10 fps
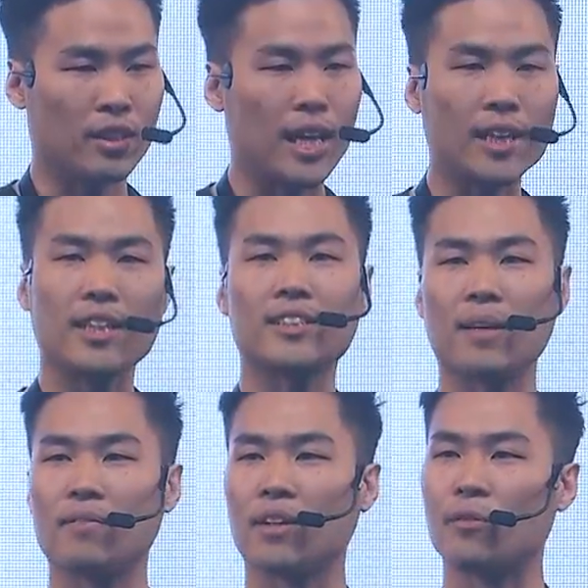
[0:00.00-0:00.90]
that is
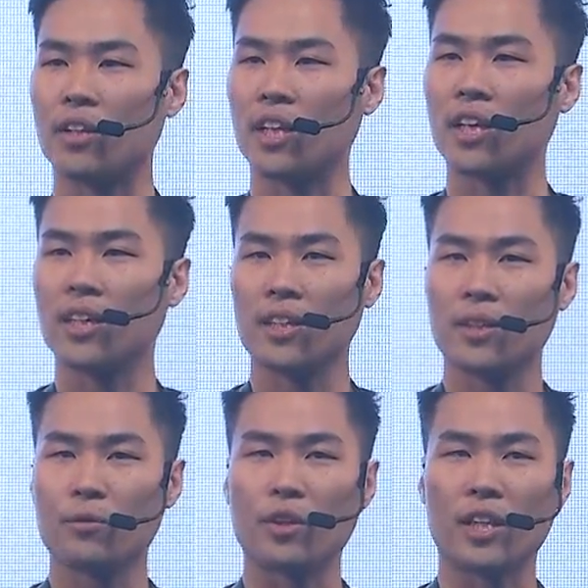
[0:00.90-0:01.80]
something really,
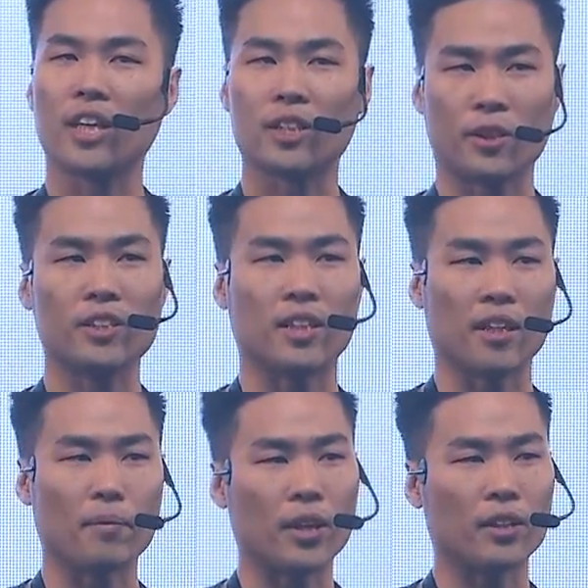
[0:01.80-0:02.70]
really
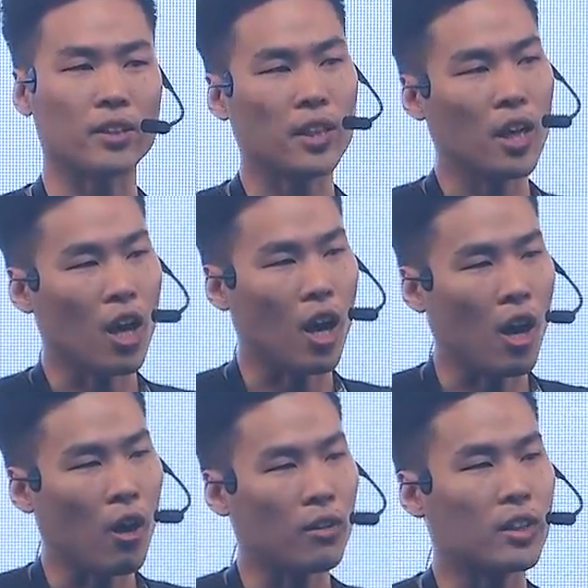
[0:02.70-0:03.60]
interesting, because
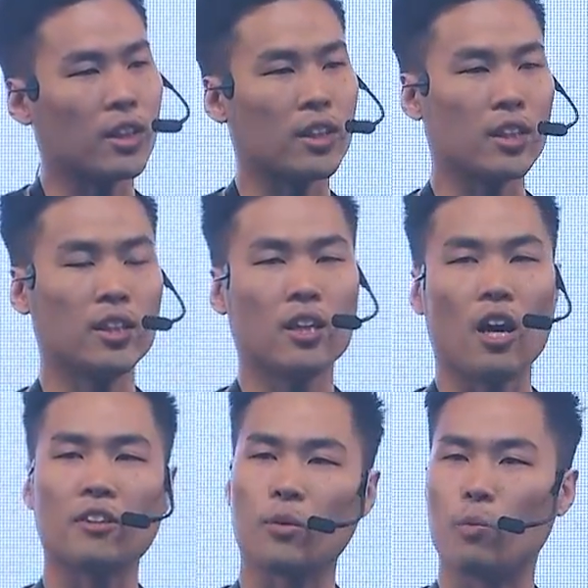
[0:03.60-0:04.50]
all the
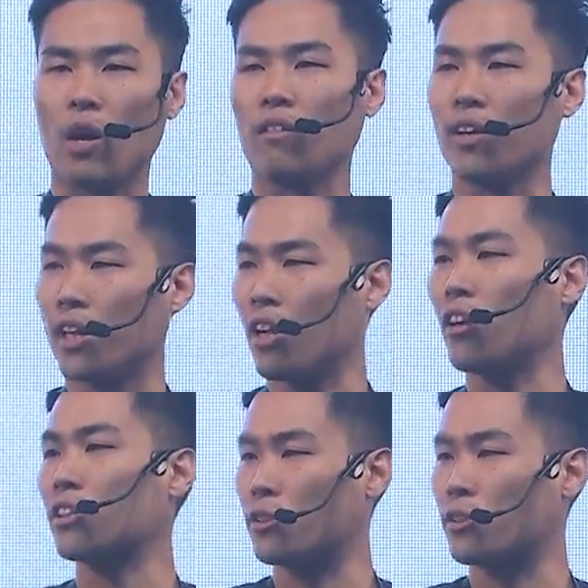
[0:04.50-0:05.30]
all the wealth and all the